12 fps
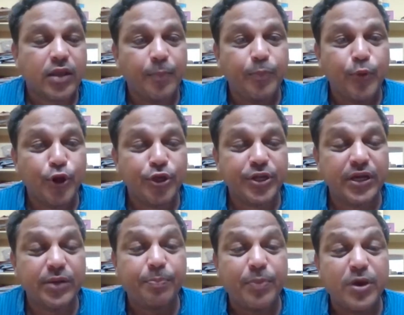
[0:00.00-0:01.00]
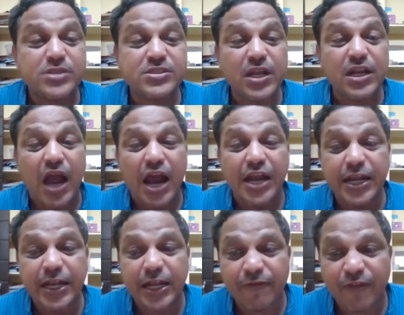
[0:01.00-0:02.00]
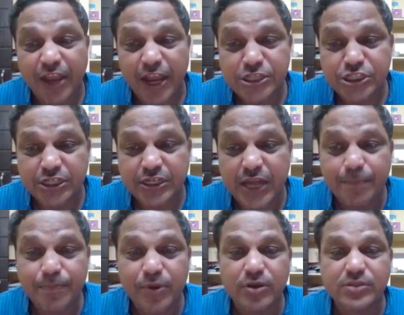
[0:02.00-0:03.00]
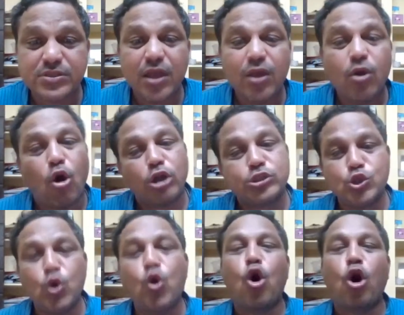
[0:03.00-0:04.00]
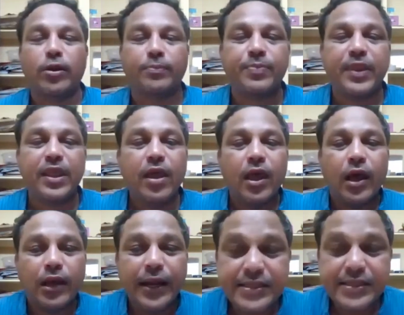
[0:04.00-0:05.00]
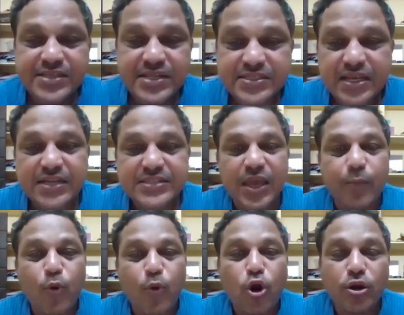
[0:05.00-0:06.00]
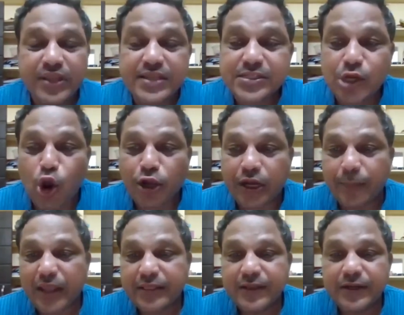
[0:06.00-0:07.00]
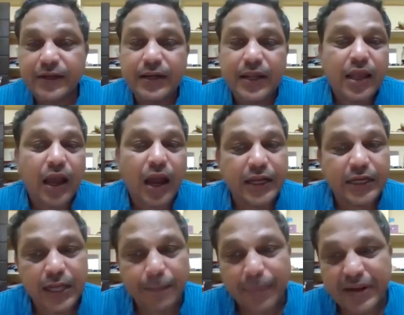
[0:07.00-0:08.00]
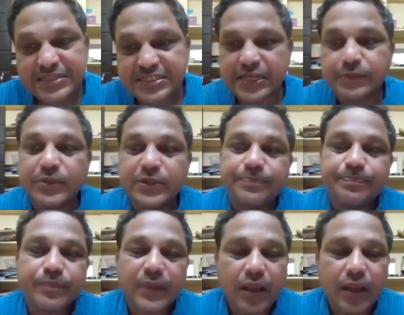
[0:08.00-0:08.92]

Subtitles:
computer personal identification numbers, or so on. Let us discuss about this lottery method and tippet stable.